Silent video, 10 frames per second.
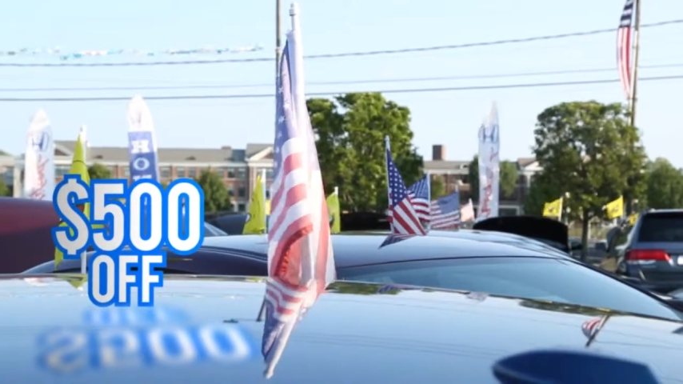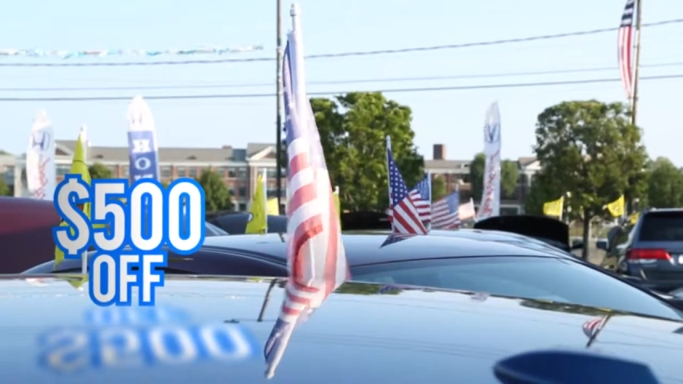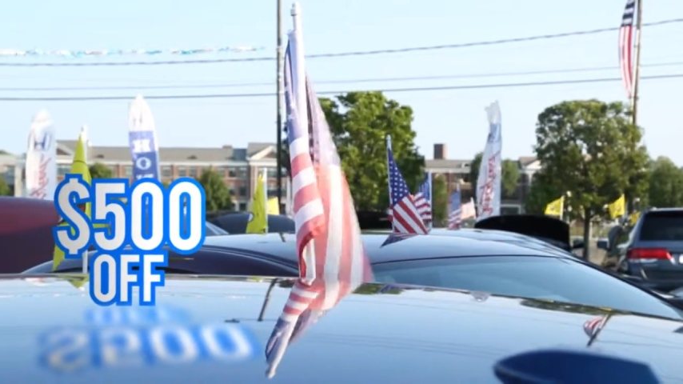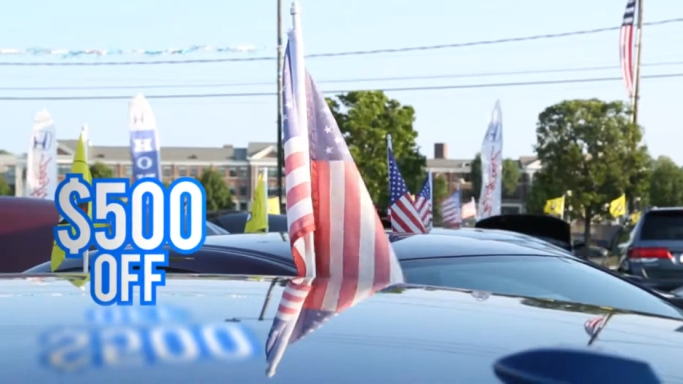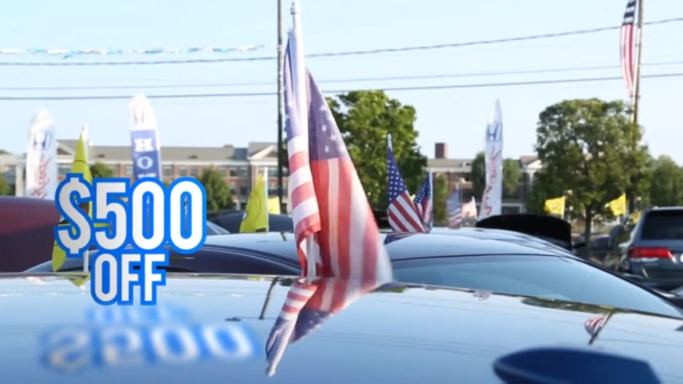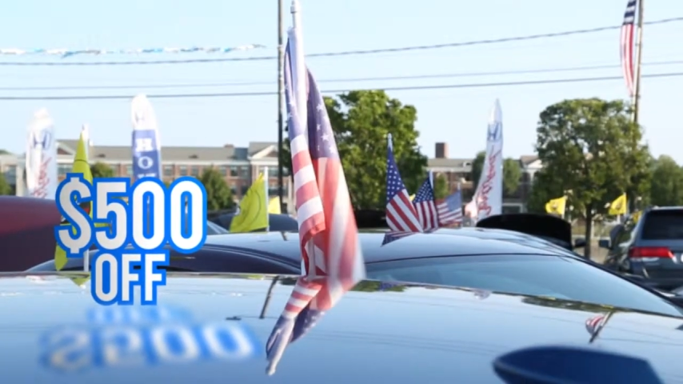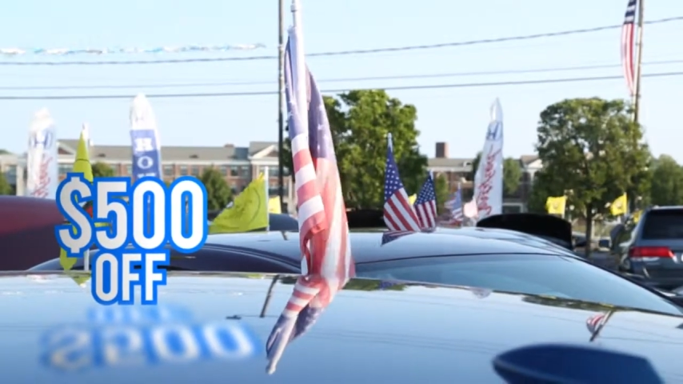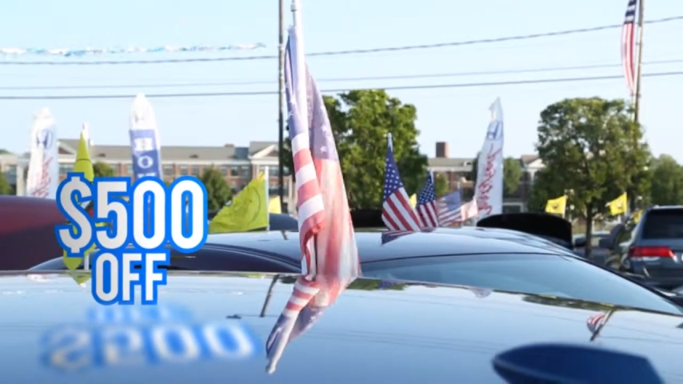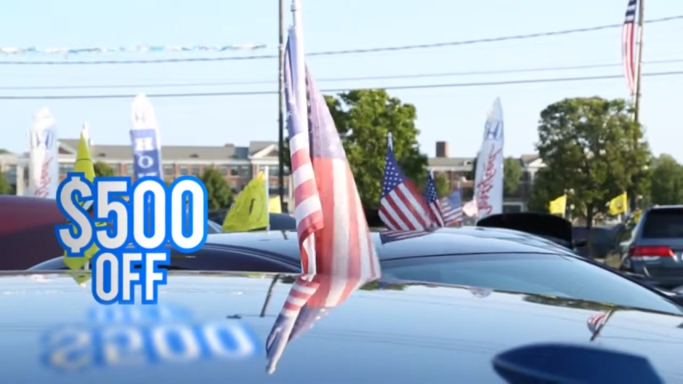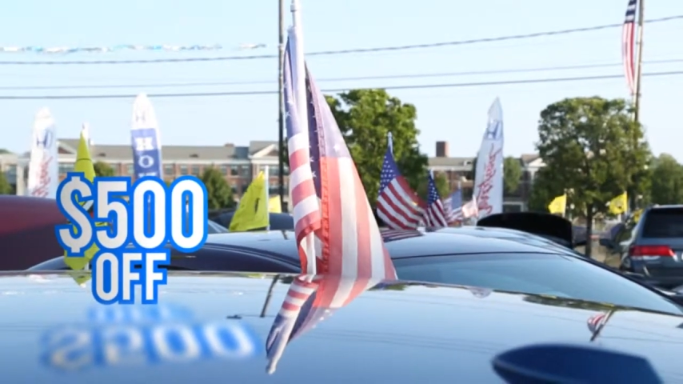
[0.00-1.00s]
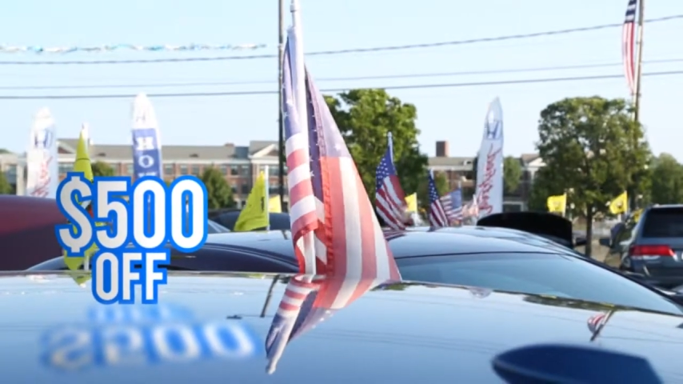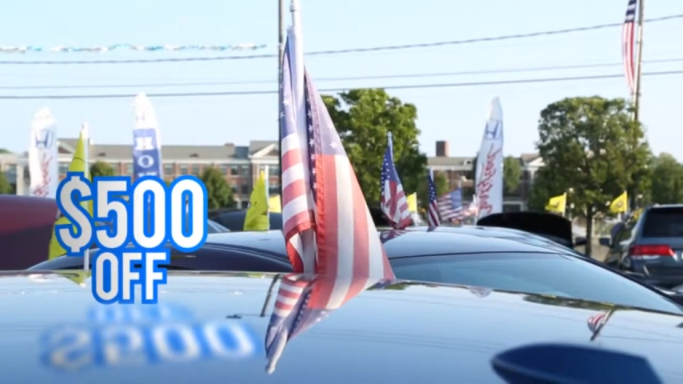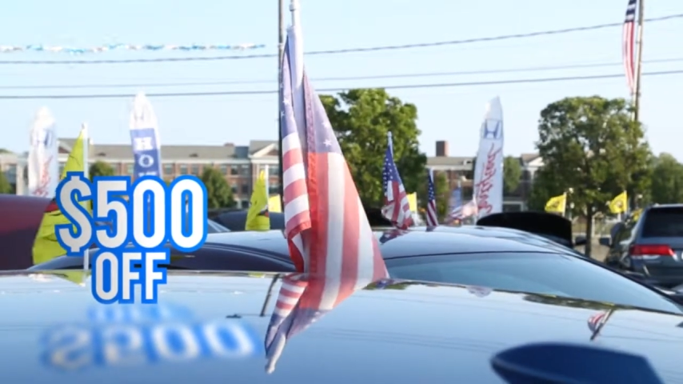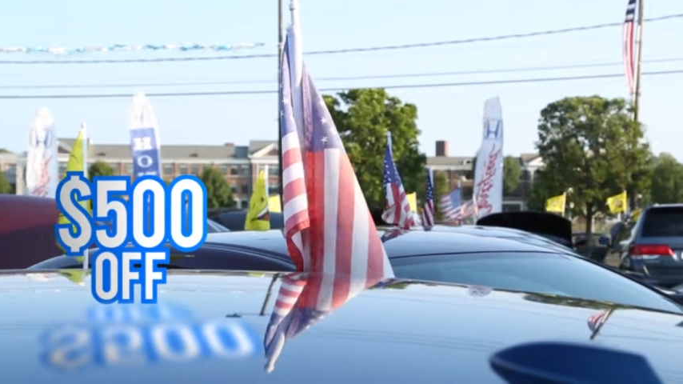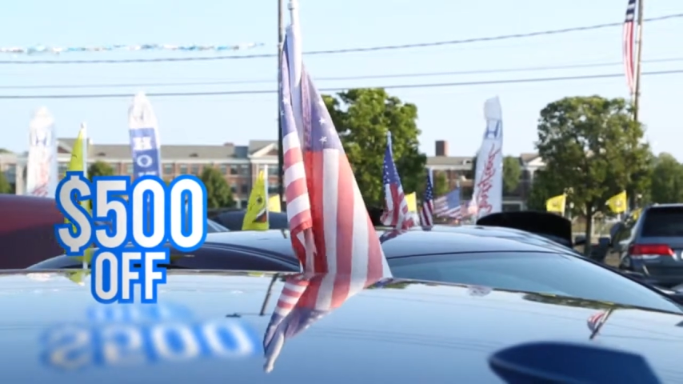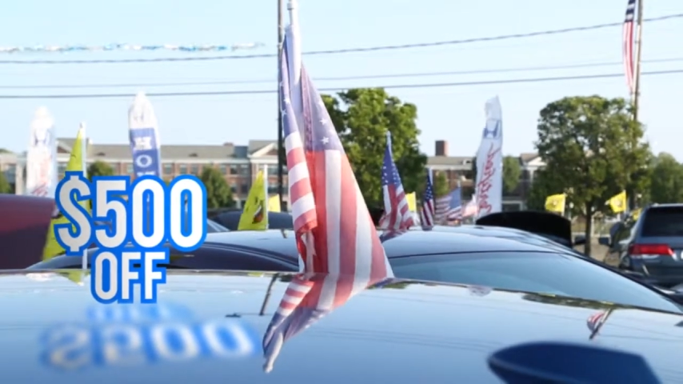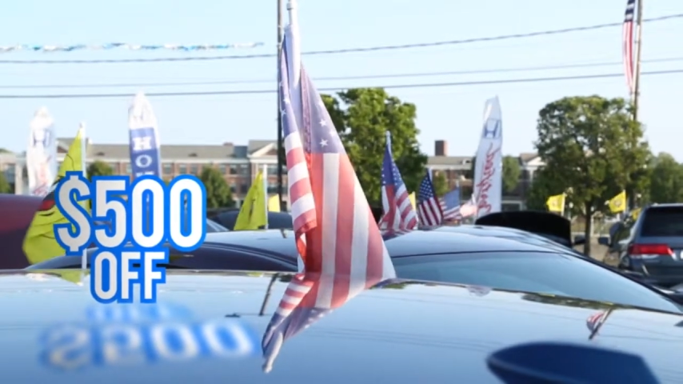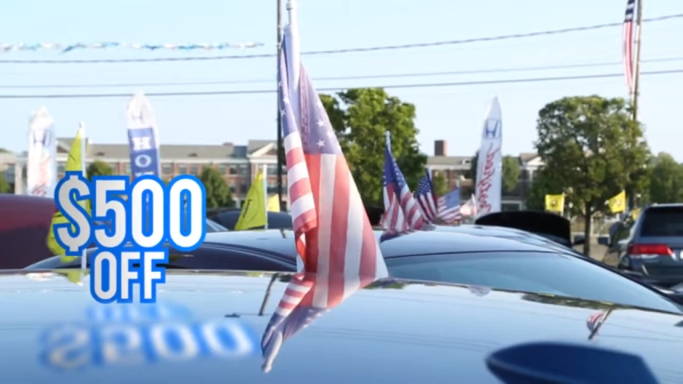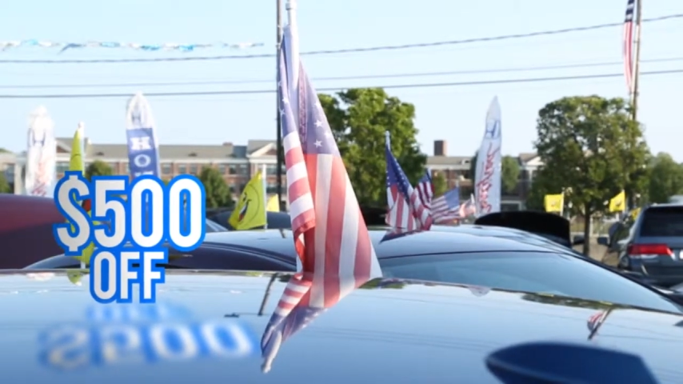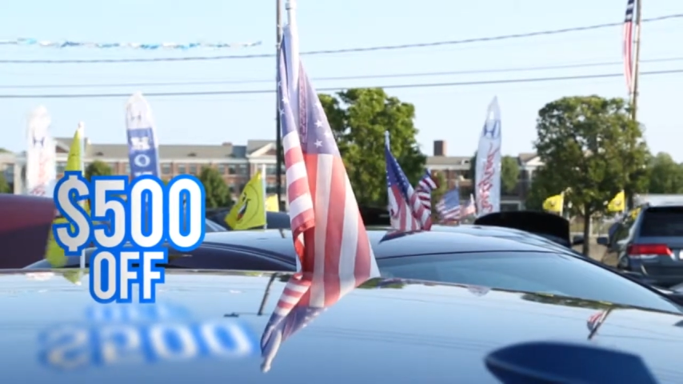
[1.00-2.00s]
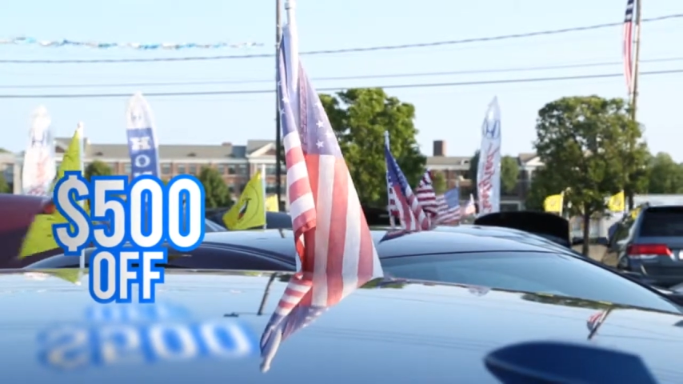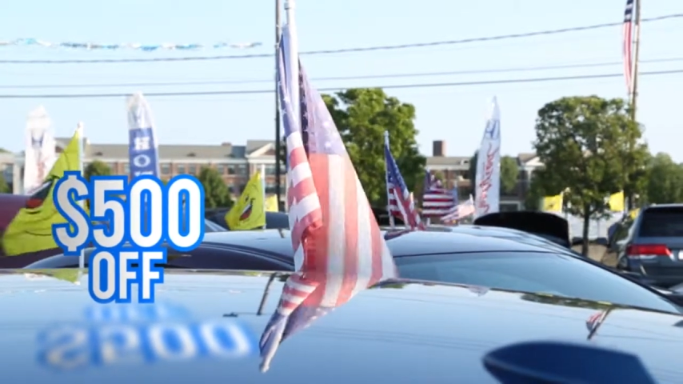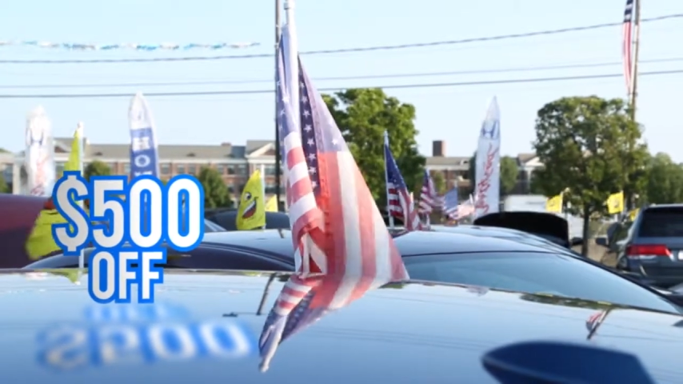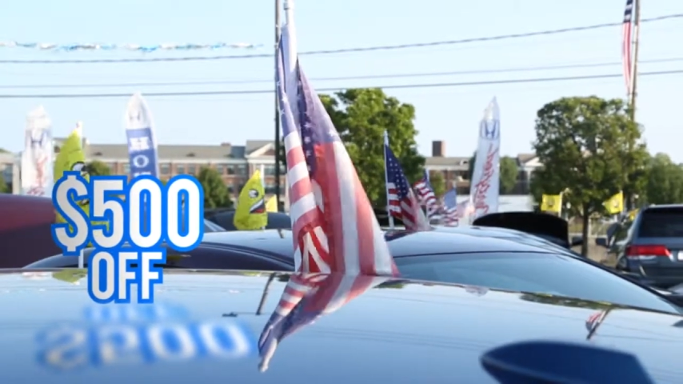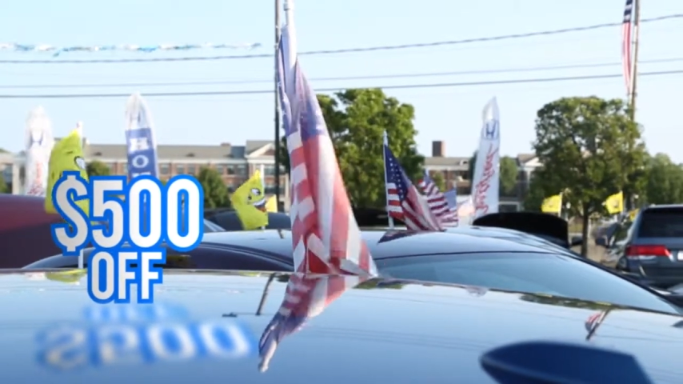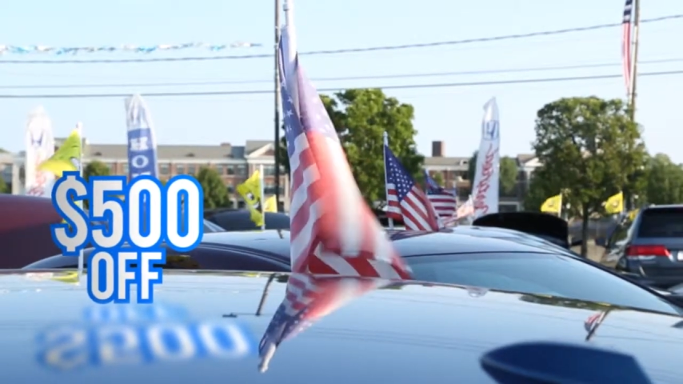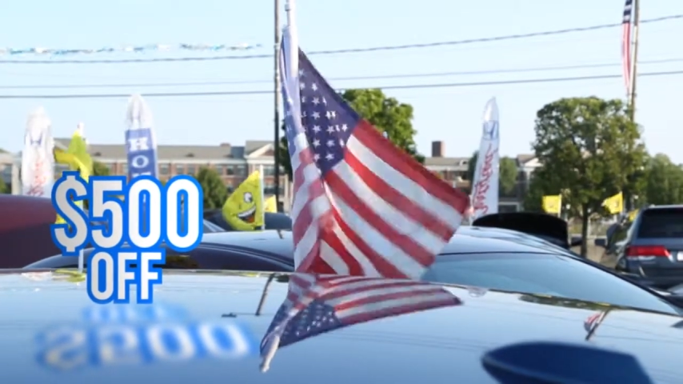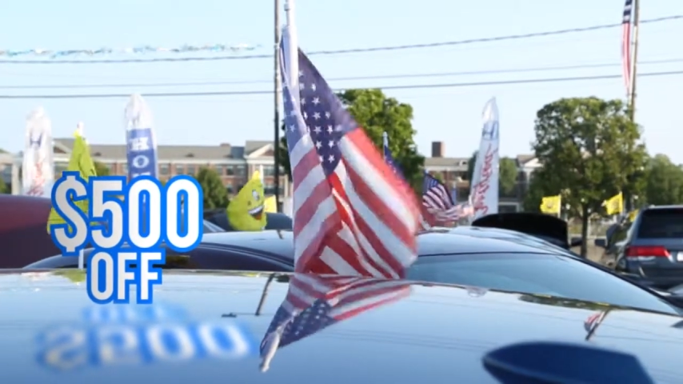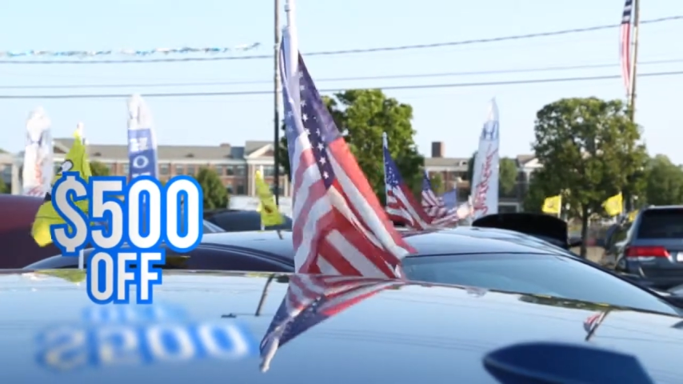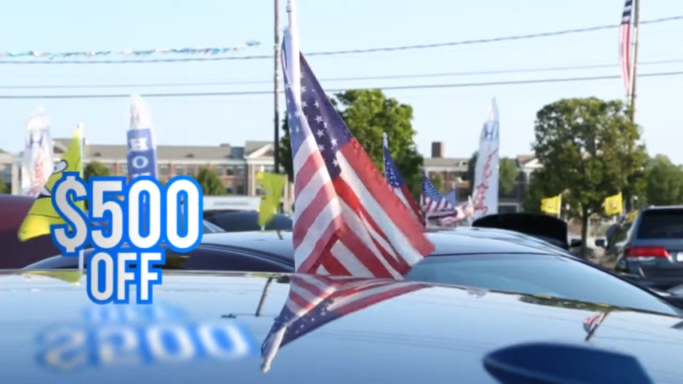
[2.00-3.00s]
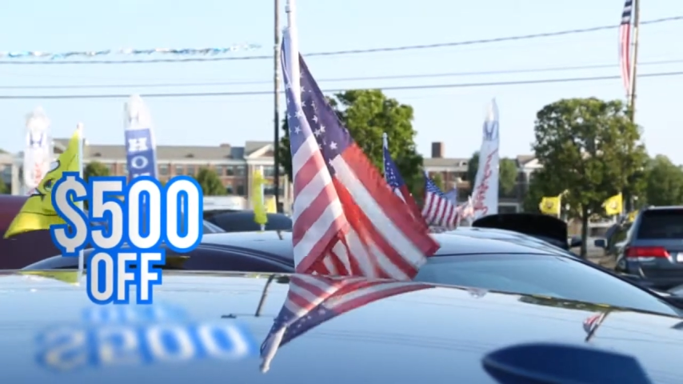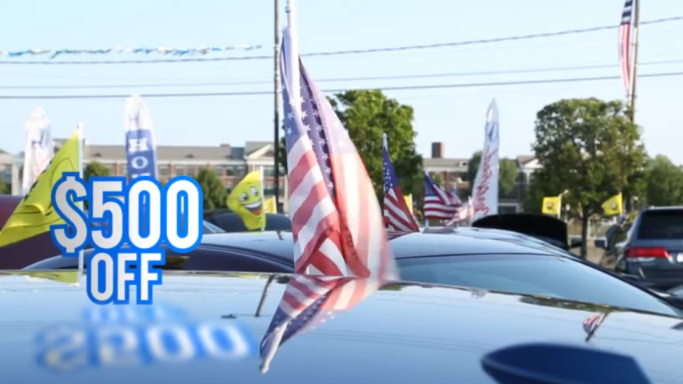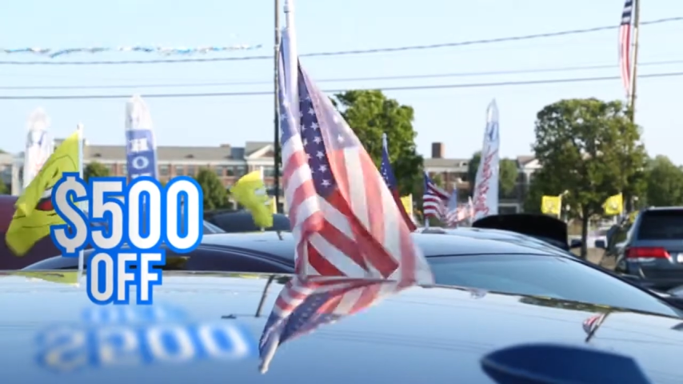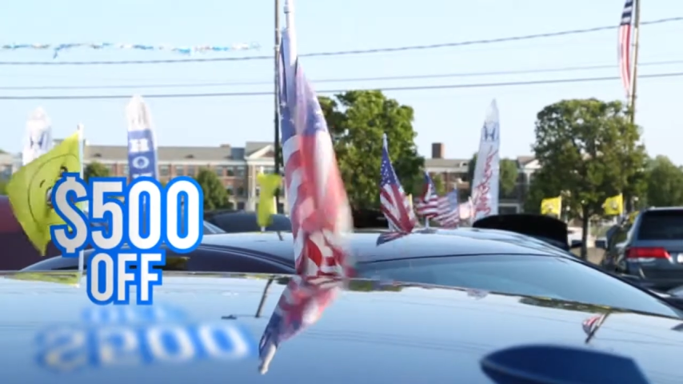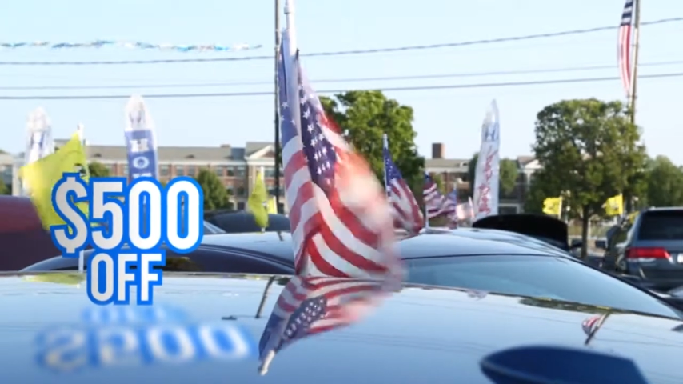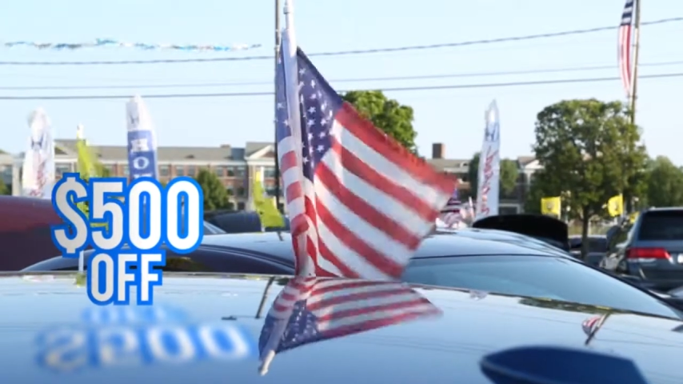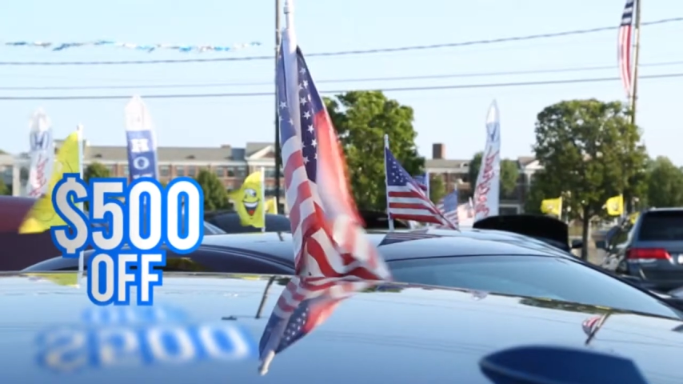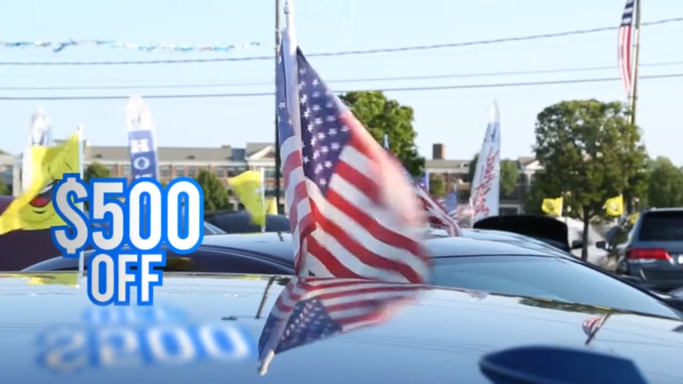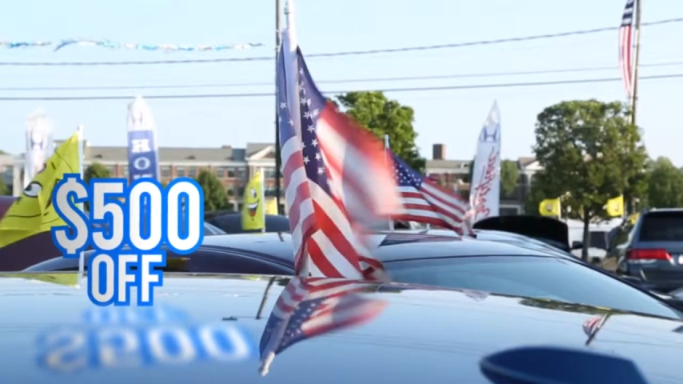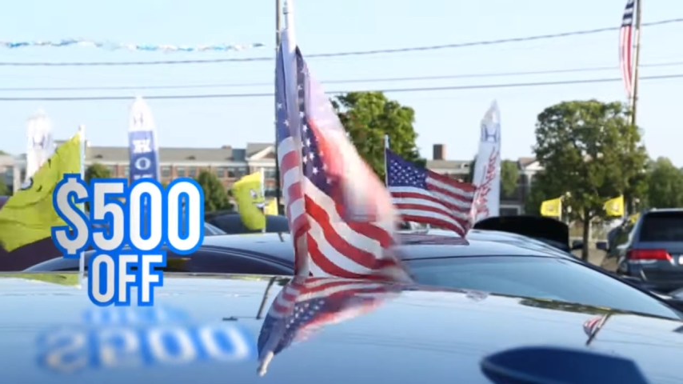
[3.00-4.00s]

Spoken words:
[unreadable: no face in view]